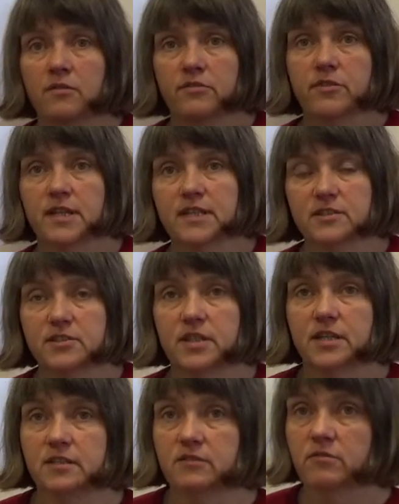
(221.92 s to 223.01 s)
The next
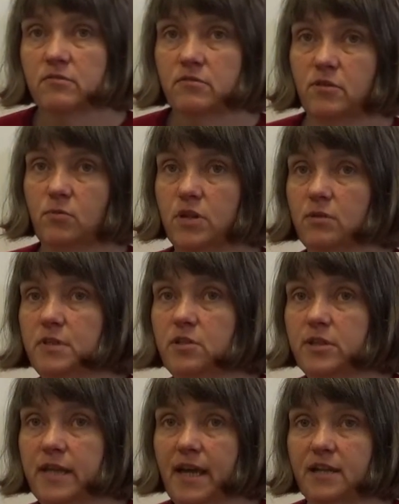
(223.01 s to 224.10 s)
thing that we're going to be
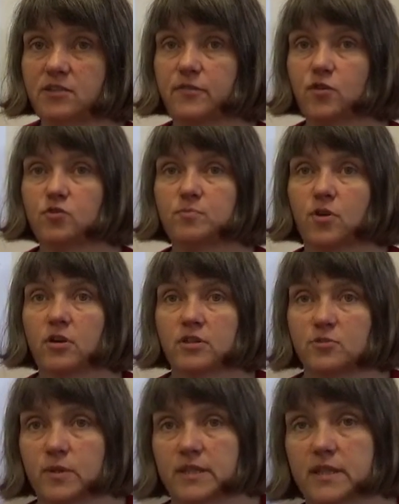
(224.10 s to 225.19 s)
looking at is false
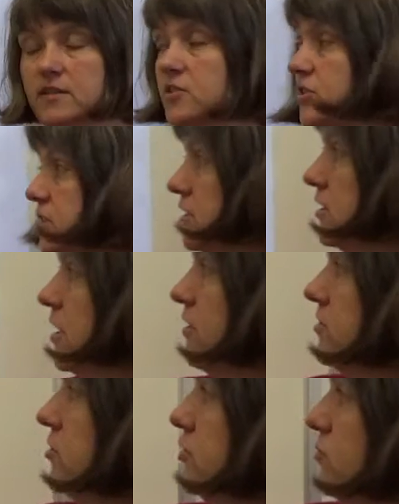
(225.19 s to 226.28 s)
prize winning. This can occur
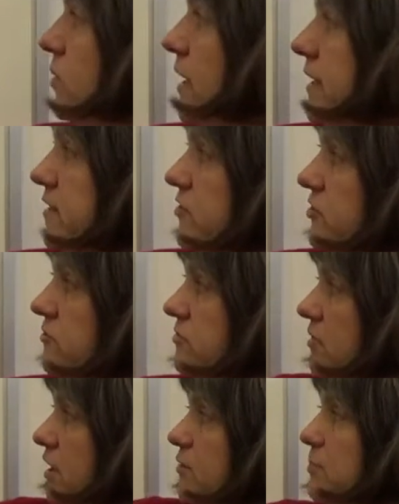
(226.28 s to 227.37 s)
in two ways.
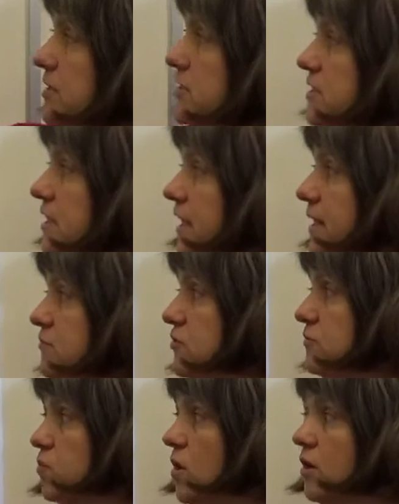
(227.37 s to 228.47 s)
Right? Business claims
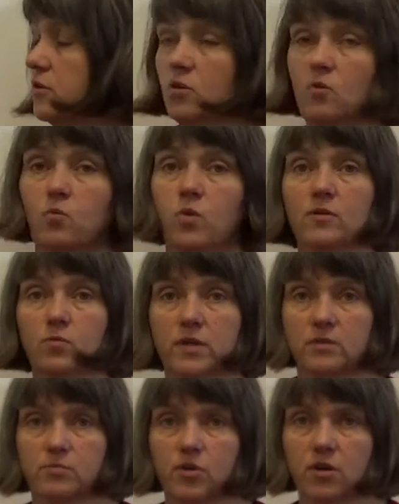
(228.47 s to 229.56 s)
you've won or will win
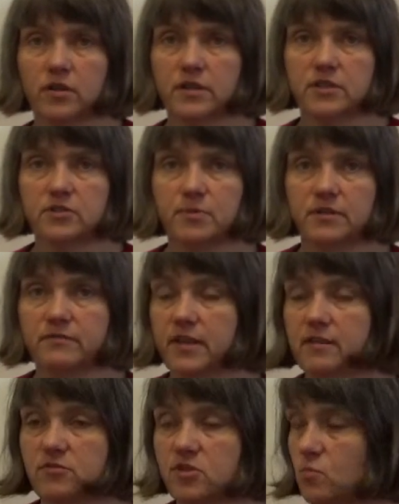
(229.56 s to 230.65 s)
a prize, but in
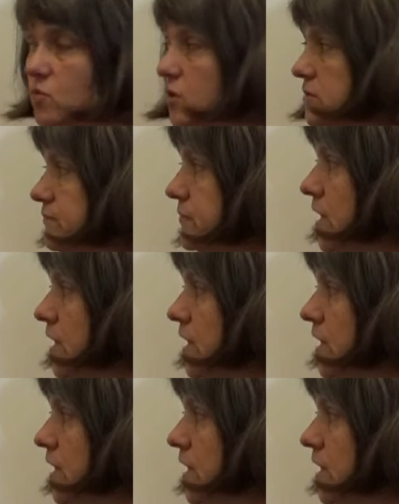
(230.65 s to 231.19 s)
fact there isn't one.